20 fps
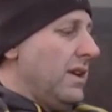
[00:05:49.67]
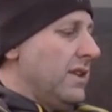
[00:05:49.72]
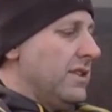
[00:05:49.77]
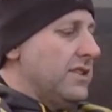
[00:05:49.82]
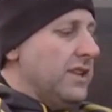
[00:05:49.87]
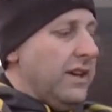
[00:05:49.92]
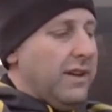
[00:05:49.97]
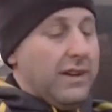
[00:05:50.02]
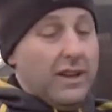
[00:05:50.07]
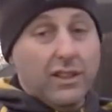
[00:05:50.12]

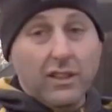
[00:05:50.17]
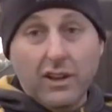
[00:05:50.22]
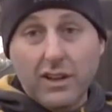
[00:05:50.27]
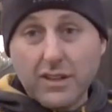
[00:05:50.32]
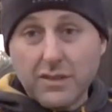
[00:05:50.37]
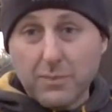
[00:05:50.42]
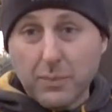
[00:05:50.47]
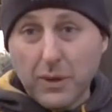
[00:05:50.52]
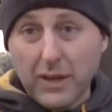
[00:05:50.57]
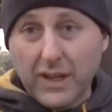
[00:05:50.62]
So it
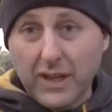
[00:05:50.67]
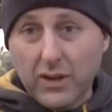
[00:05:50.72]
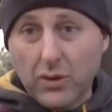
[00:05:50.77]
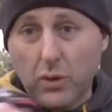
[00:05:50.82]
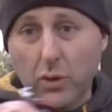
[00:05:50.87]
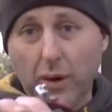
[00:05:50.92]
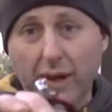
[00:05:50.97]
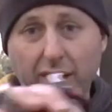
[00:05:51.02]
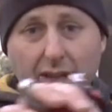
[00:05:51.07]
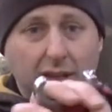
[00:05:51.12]
loads pretty
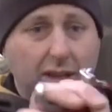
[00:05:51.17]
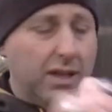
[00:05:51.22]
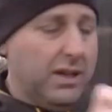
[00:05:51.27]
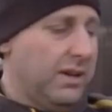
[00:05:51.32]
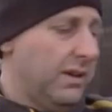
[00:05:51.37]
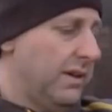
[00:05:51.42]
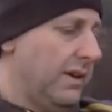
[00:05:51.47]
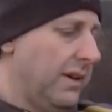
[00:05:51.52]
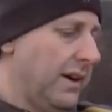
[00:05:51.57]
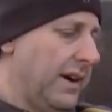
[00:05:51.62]
quick.
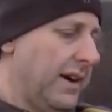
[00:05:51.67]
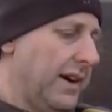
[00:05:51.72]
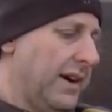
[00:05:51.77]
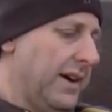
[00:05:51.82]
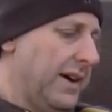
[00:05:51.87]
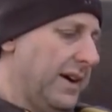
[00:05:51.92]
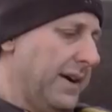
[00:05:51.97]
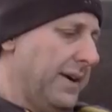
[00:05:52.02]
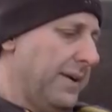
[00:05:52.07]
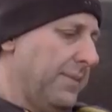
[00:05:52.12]

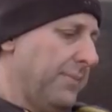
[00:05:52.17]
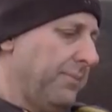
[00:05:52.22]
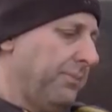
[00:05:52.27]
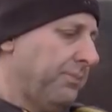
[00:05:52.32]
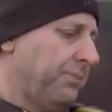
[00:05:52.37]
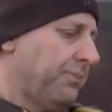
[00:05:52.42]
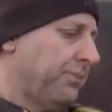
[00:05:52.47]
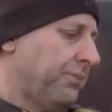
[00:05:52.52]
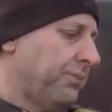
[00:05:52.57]
I